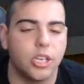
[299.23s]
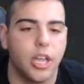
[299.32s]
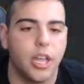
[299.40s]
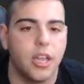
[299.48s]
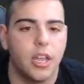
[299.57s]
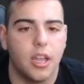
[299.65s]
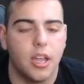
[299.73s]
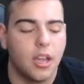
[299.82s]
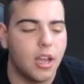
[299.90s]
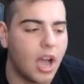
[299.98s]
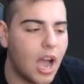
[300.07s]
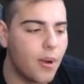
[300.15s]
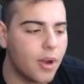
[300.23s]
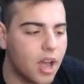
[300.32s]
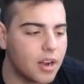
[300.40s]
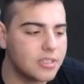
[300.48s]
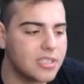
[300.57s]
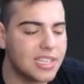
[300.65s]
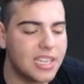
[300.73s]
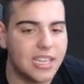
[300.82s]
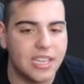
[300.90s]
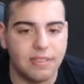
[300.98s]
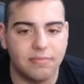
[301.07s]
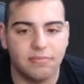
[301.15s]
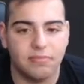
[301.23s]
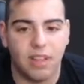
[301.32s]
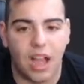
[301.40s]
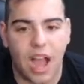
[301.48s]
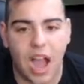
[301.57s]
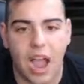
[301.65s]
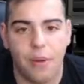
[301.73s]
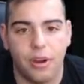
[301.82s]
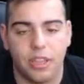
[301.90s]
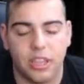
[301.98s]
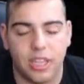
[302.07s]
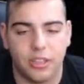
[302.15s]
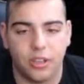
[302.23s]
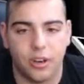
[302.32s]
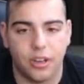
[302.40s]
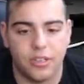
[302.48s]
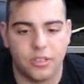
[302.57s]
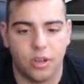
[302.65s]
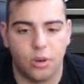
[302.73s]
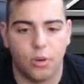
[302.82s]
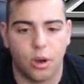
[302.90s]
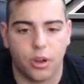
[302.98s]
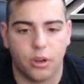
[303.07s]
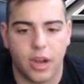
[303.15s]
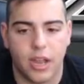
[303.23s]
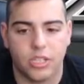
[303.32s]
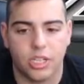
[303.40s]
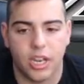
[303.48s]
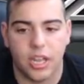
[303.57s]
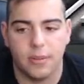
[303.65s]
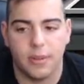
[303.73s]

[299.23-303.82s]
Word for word: today. I would think there is no market crash today, to